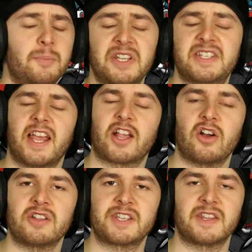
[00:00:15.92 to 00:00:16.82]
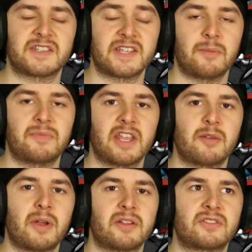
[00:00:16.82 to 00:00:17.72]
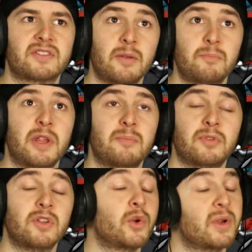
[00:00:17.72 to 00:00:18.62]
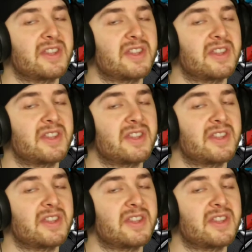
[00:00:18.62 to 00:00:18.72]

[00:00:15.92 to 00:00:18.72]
Pity I can't say the same thing about some people who are